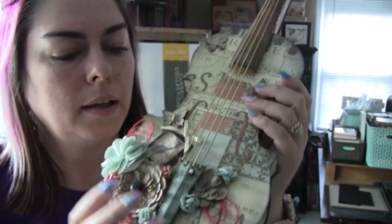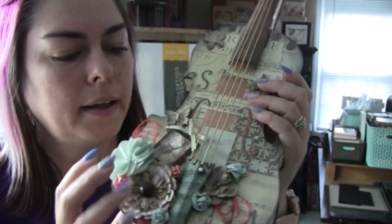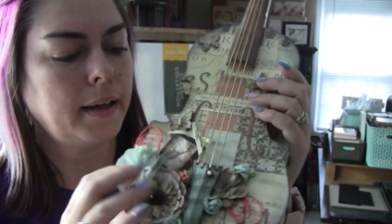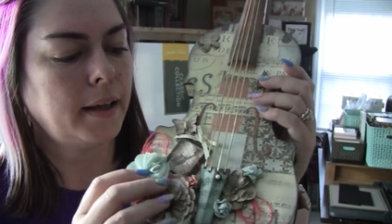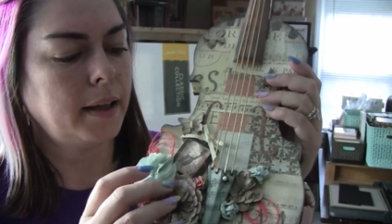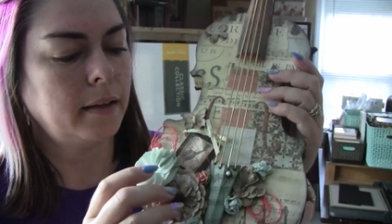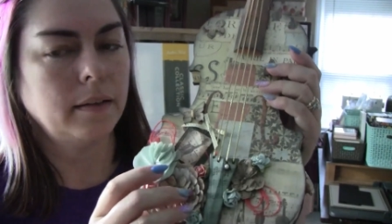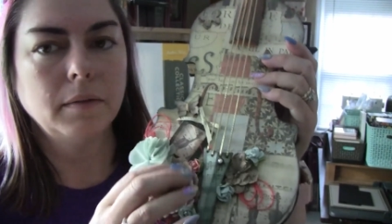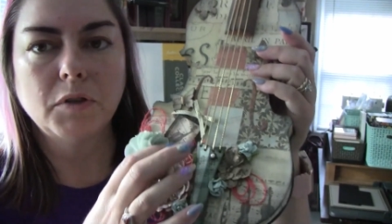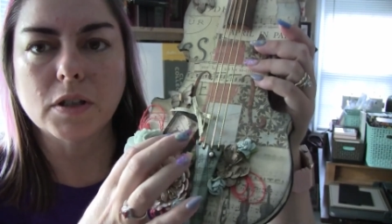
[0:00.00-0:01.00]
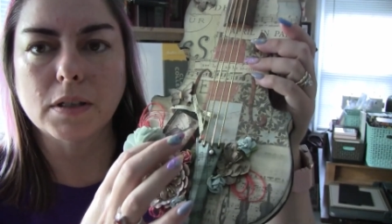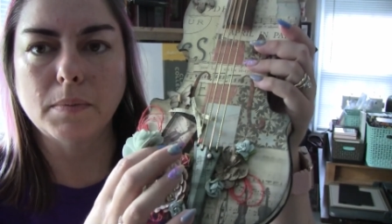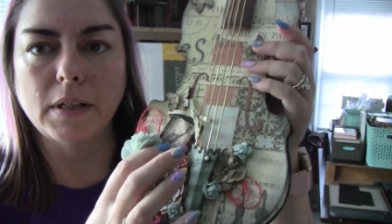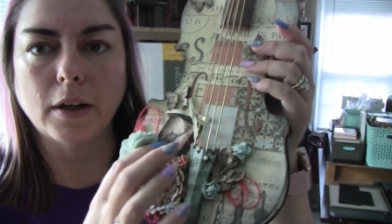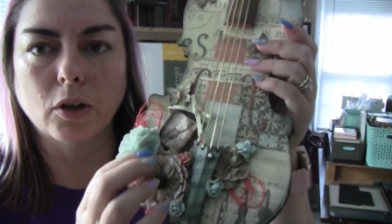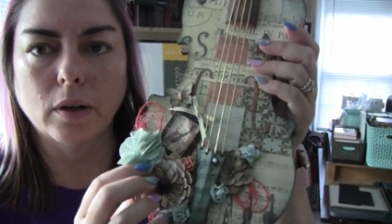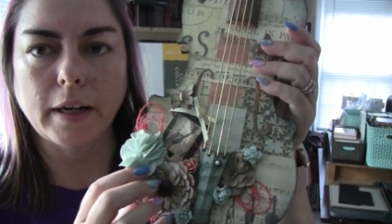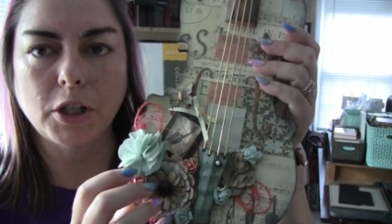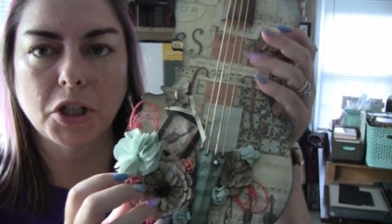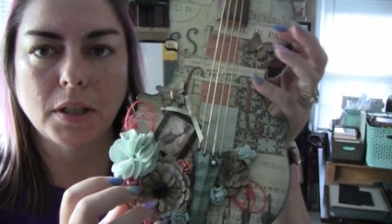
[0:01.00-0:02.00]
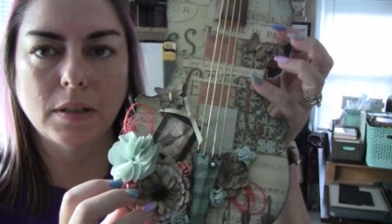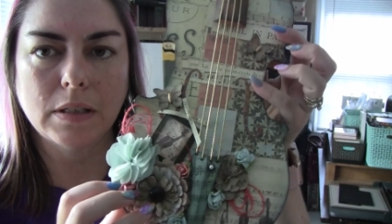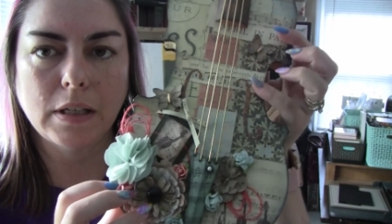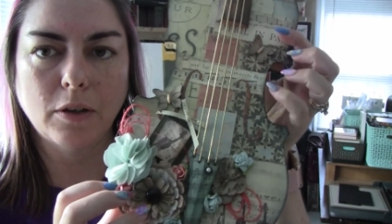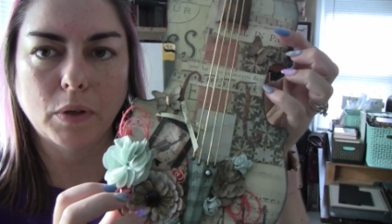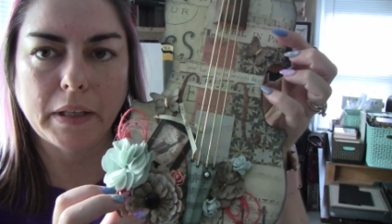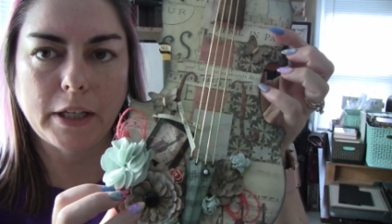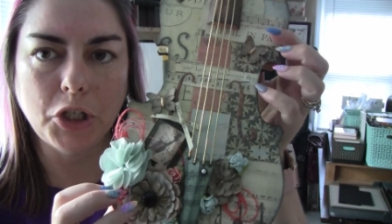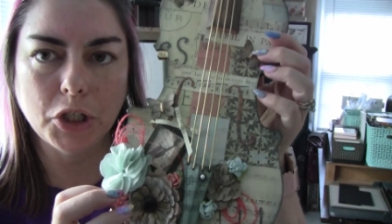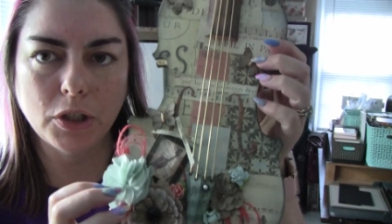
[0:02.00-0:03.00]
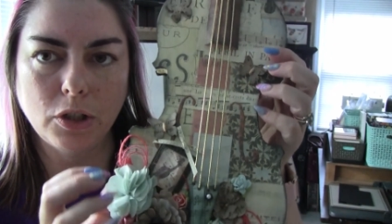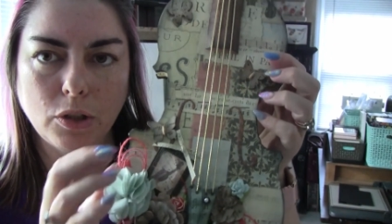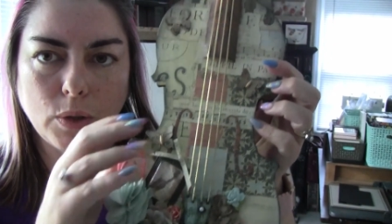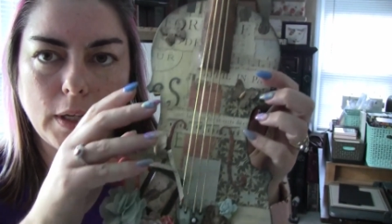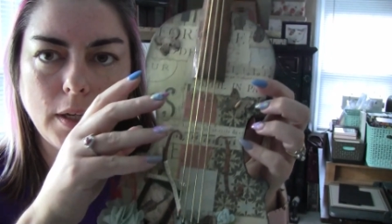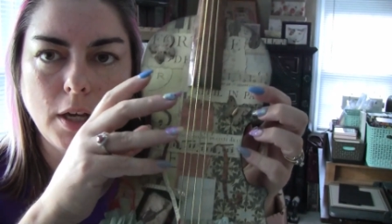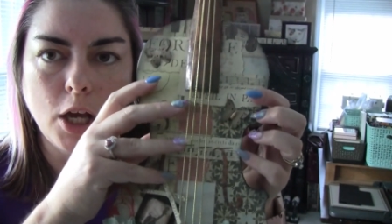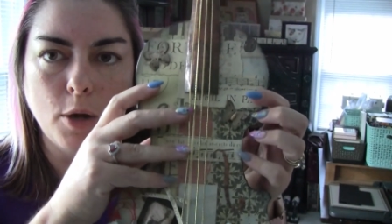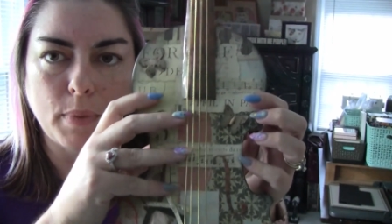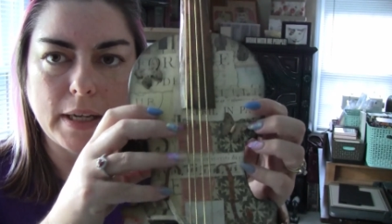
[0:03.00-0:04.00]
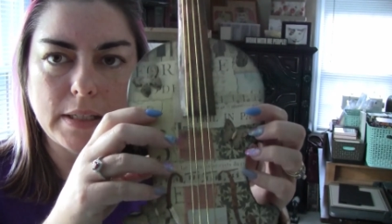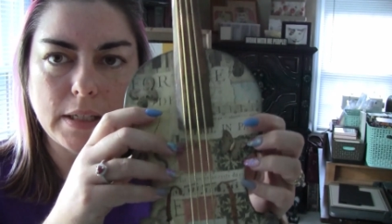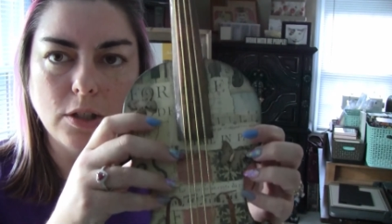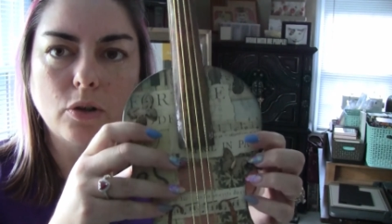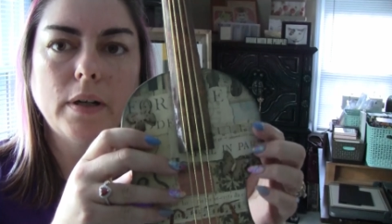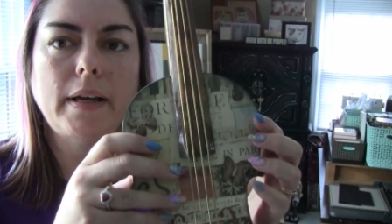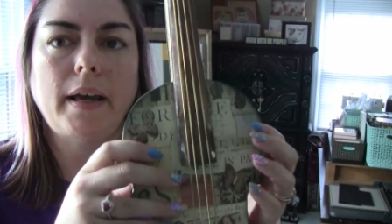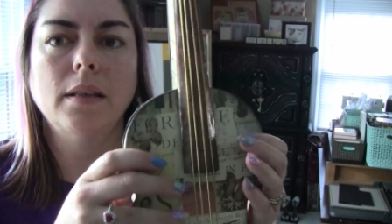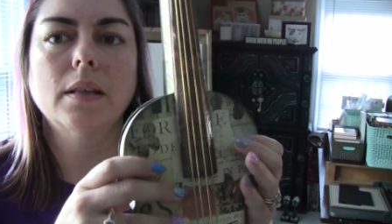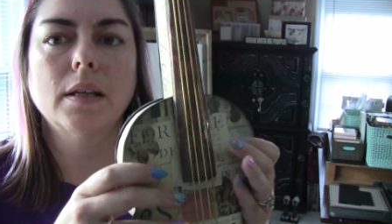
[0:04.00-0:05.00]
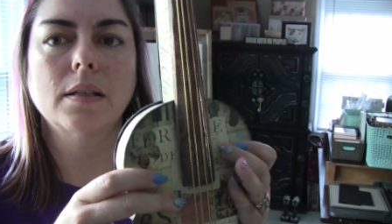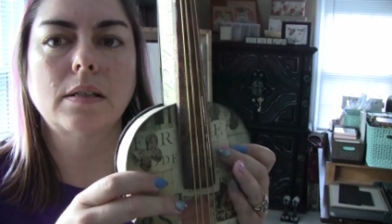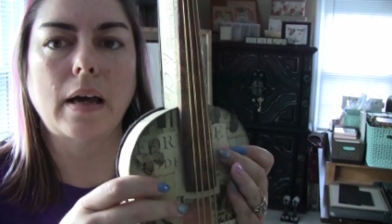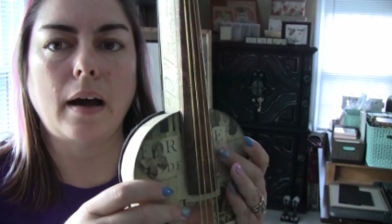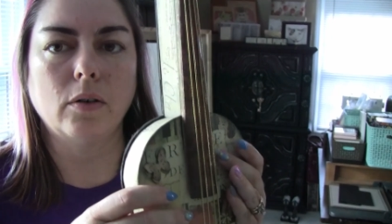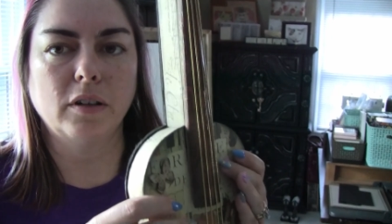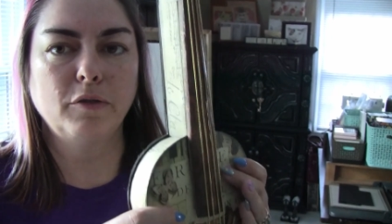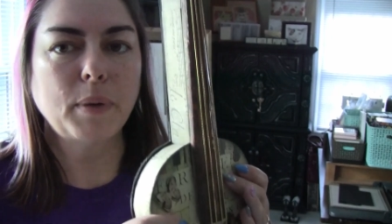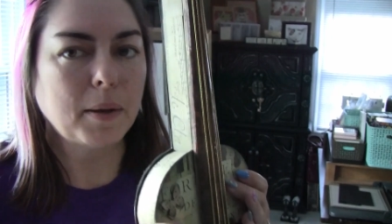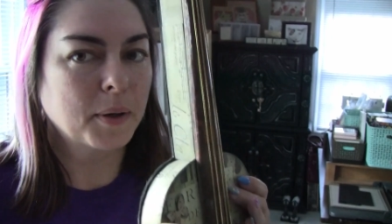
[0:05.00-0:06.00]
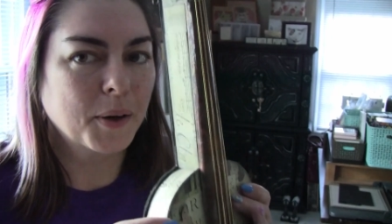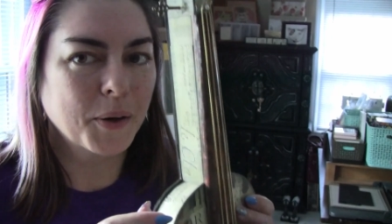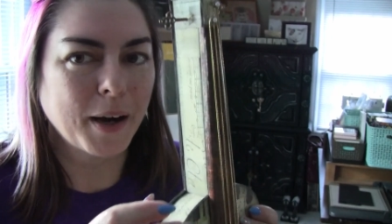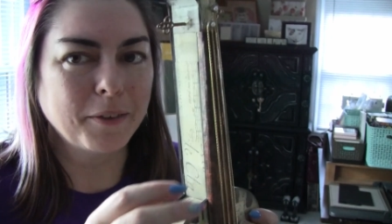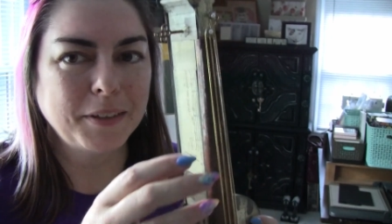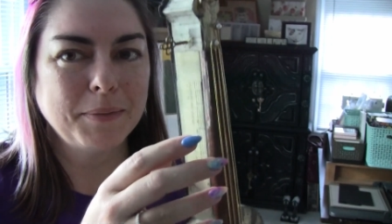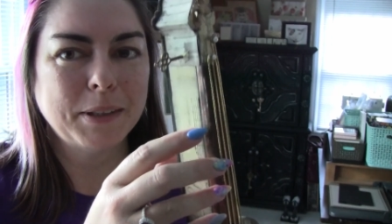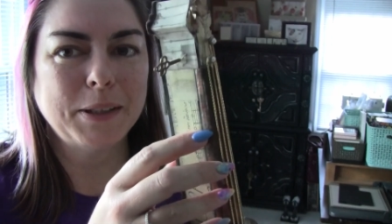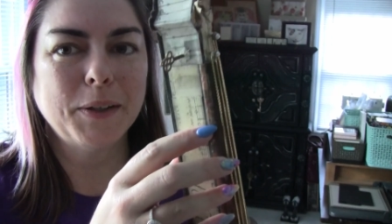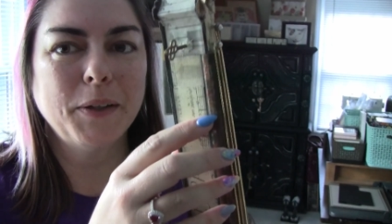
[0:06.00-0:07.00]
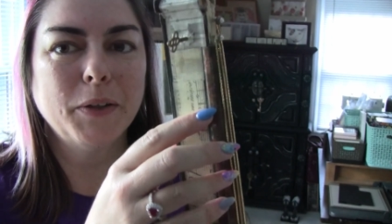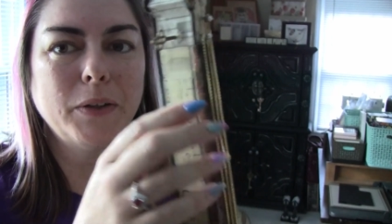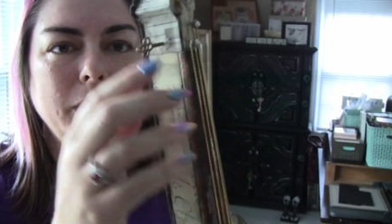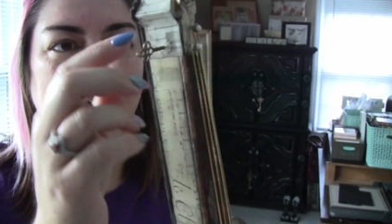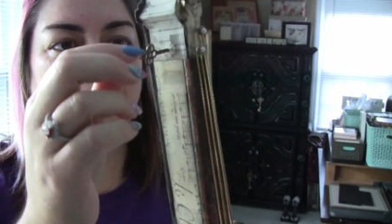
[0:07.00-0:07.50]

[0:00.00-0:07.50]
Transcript: and just some decorations in relation to it. But I did create this out of paper crafting material.